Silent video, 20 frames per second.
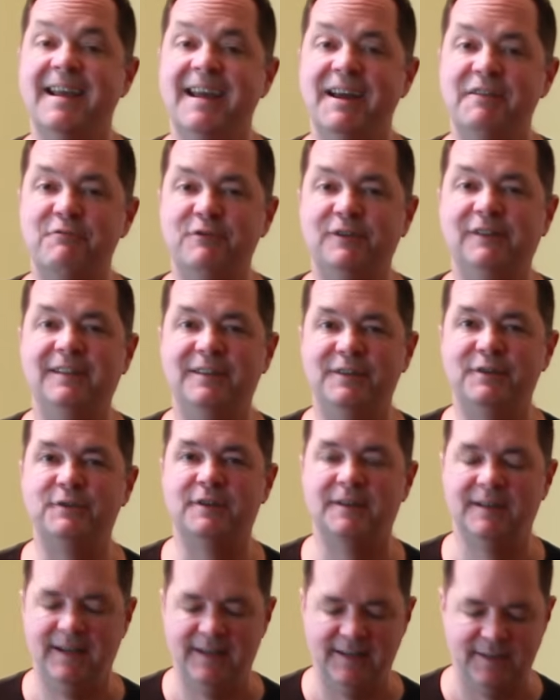And really, there's
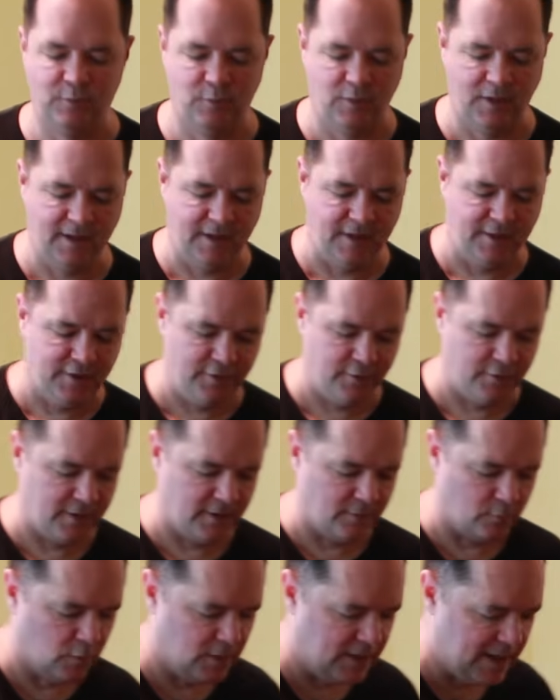an easy way to do
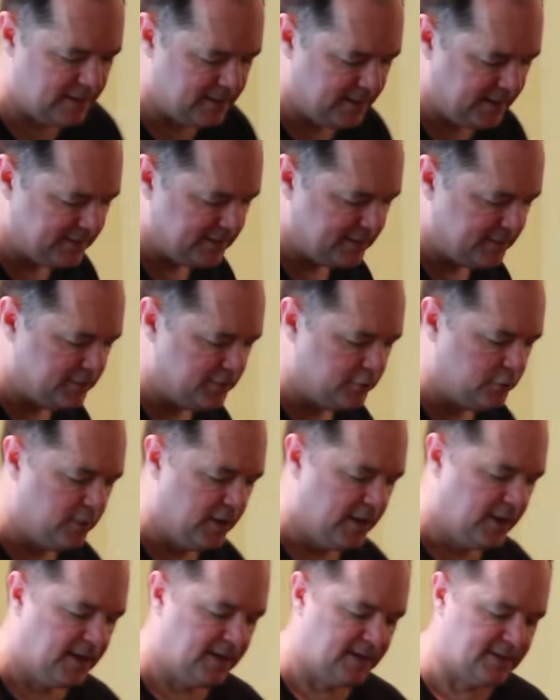it. And what I like to do
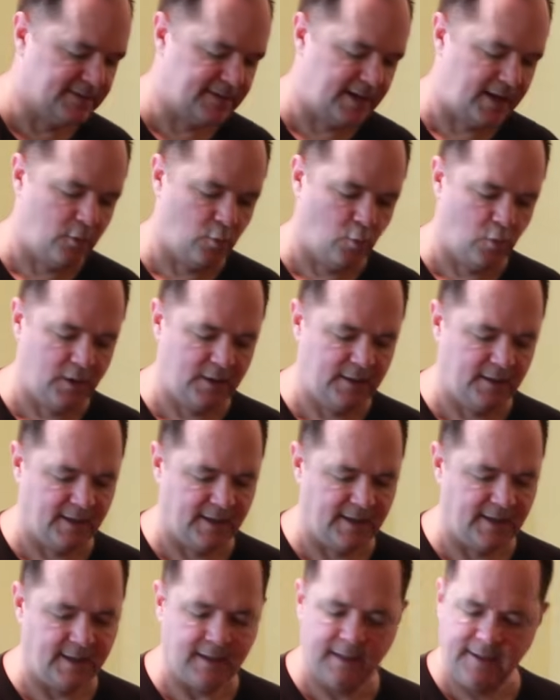is take one
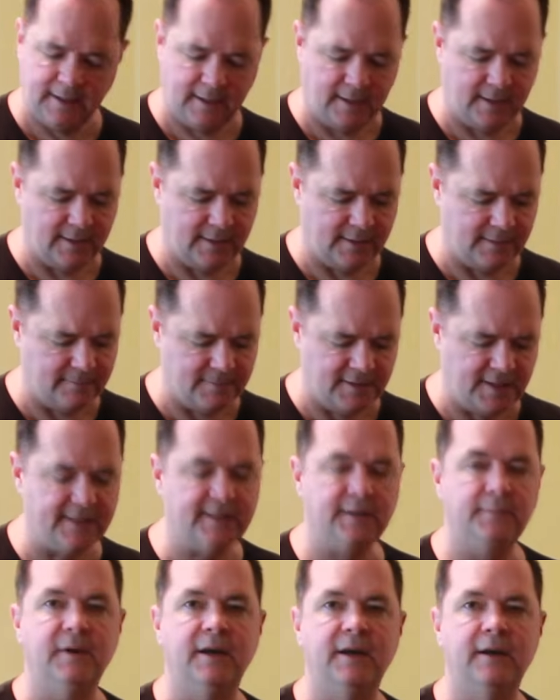leg,
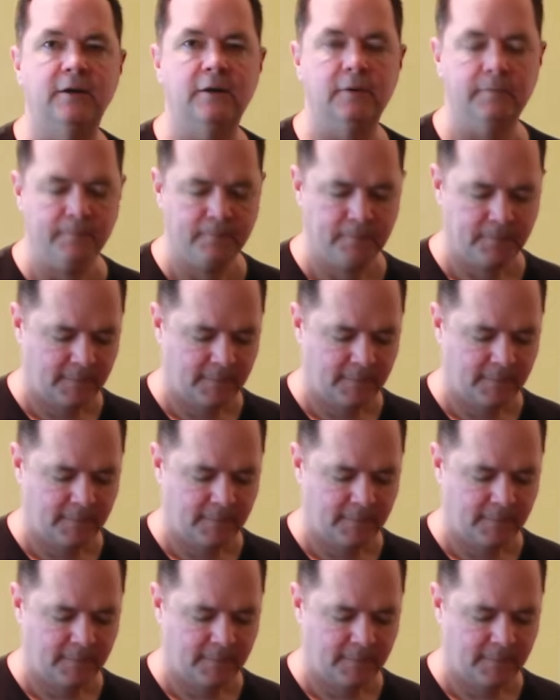doesn't matter